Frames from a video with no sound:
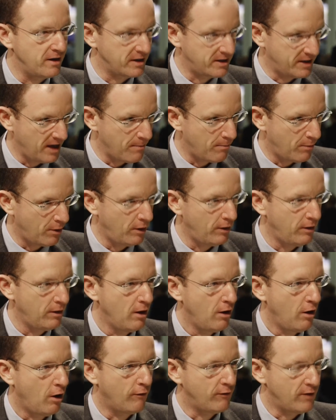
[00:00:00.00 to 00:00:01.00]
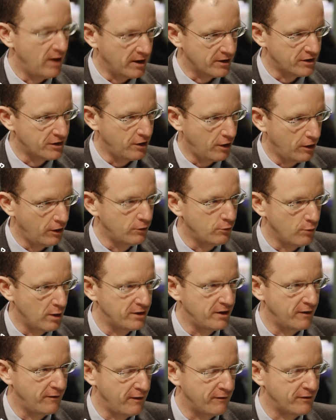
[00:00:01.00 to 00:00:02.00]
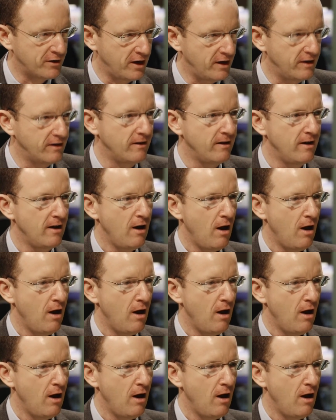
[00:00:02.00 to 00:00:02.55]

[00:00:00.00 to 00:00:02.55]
December of last year, 2015,